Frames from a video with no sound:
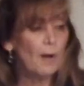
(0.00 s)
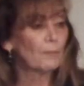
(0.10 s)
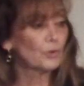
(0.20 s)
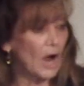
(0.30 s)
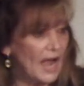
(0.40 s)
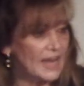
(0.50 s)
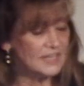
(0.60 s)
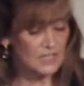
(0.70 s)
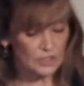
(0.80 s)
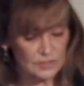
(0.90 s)

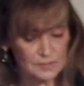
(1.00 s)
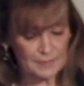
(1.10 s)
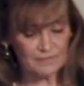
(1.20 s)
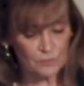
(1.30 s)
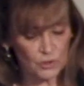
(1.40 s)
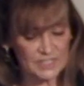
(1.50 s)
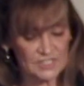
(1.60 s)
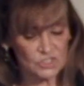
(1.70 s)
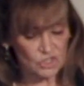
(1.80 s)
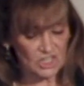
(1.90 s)
pride goes before
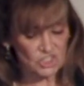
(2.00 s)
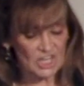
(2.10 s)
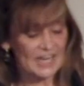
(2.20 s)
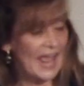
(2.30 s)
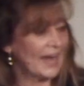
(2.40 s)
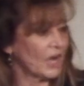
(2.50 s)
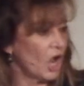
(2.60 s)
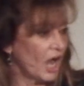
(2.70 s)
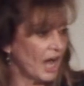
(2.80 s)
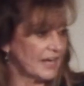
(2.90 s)
destruction, and a
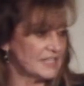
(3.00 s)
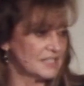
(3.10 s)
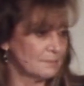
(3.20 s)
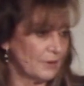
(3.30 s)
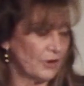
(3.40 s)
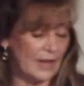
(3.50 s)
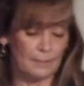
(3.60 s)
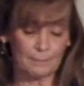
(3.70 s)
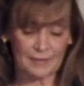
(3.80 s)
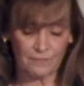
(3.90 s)
haughty spirit
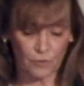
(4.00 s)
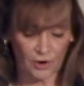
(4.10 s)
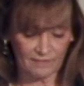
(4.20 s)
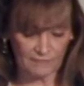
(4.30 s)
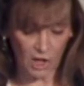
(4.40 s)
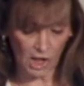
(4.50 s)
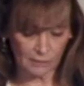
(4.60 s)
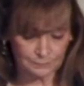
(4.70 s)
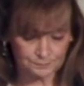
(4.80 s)
before a fall.